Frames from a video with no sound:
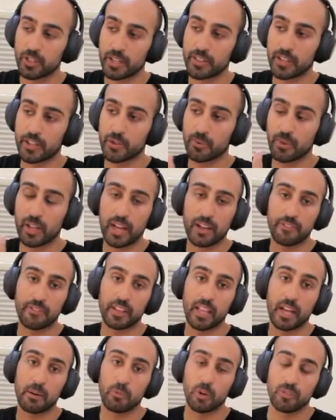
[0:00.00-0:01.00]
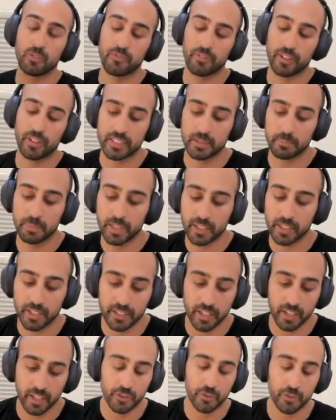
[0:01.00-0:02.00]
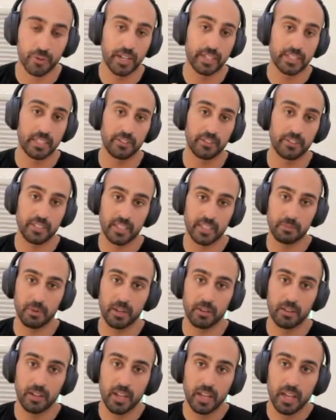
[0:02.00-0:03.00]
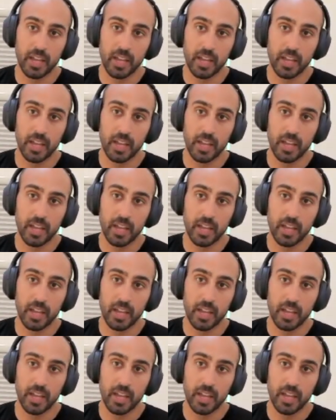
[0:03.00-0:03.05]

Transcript: And then you'll have a lot more of the flexibility done through an activity schema